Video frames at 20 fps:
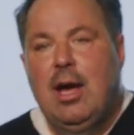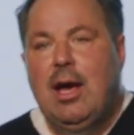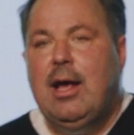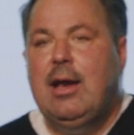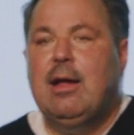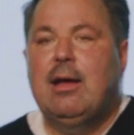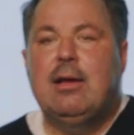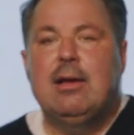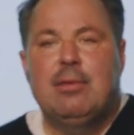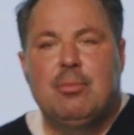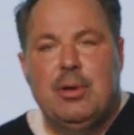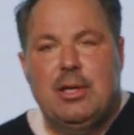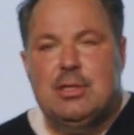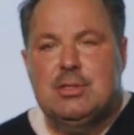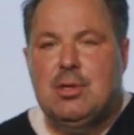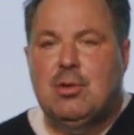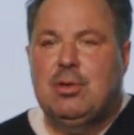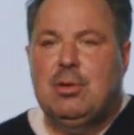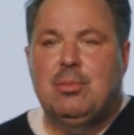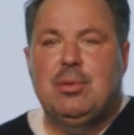uh, and when he's
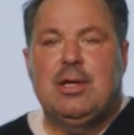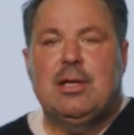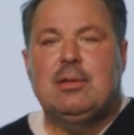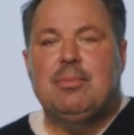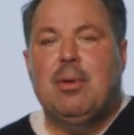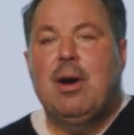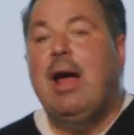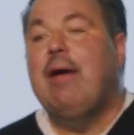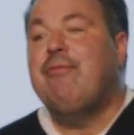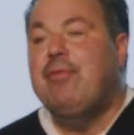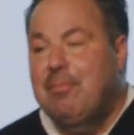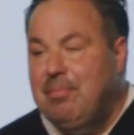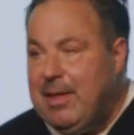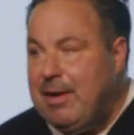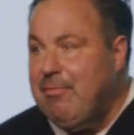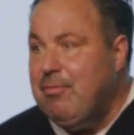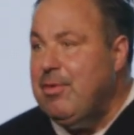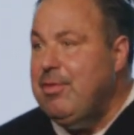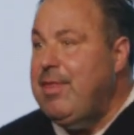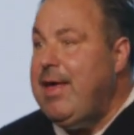old, he will not If I'm
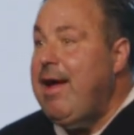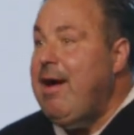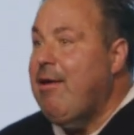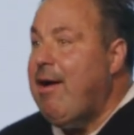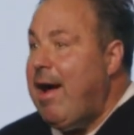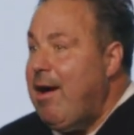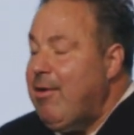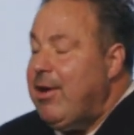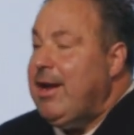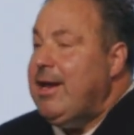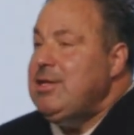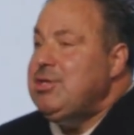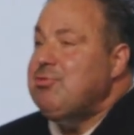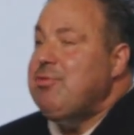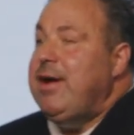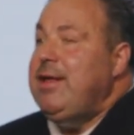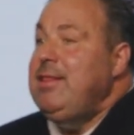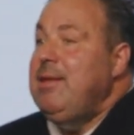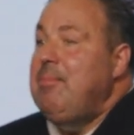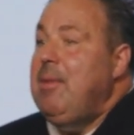never there, how can I
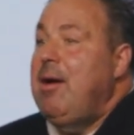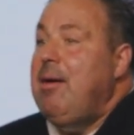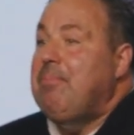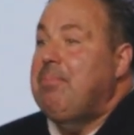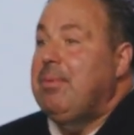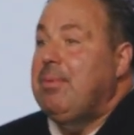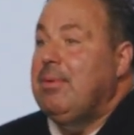train them up?